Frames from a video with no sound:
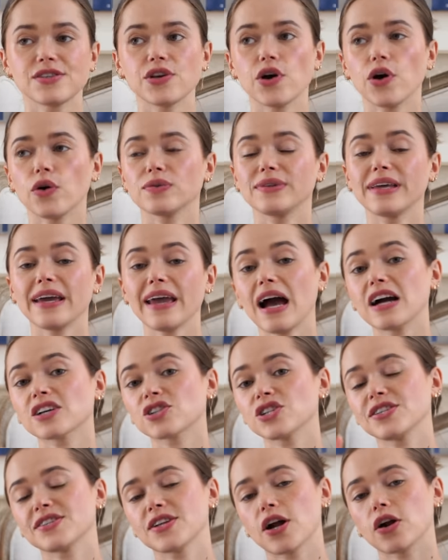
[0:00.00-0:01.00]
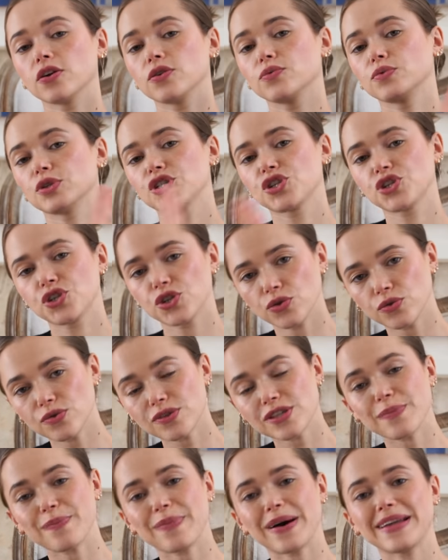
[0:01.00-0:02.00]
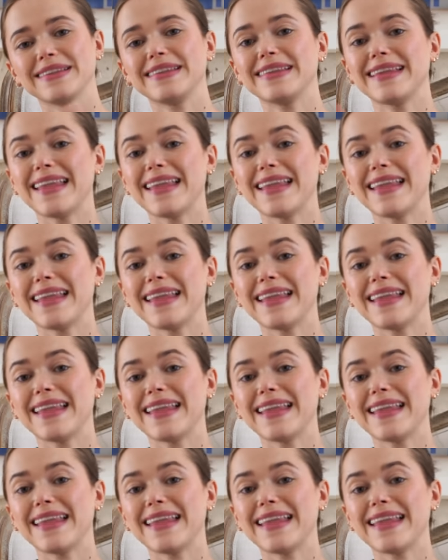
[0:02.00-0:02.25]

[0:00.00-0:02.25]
So they actually started with shoes, but